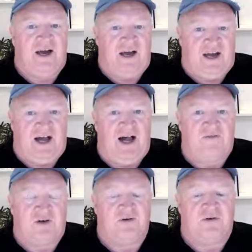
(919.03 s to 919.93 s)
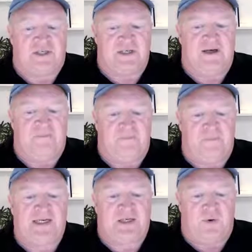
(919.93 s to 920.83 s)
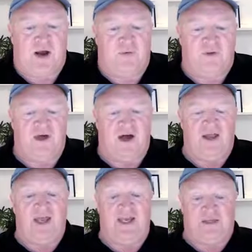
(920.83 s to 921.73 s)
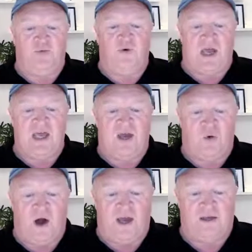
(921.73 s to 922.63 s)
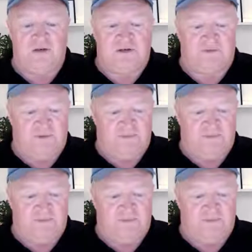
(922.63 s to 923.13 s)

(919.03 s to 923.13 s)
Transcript: have a good mess around with that. It's really quite useful.